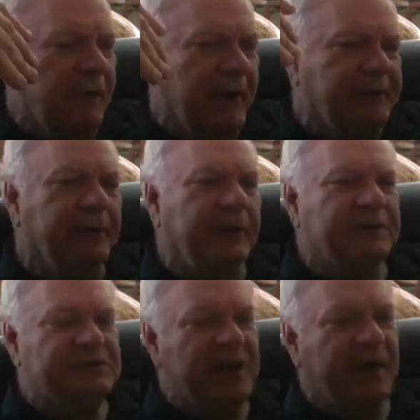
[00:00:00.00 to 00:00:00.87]
And I don't
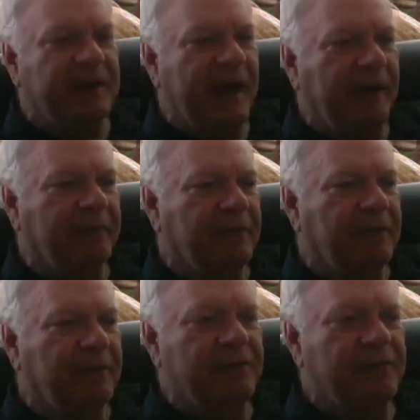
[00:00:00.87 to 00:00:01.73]
understand how the
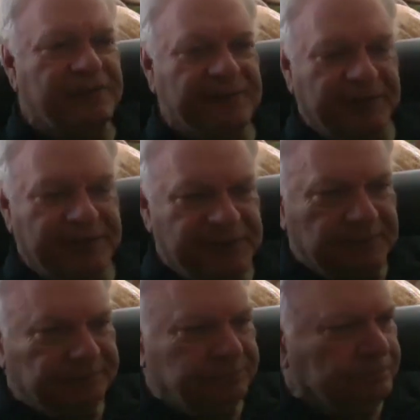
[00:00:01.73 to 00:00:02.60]
mythicists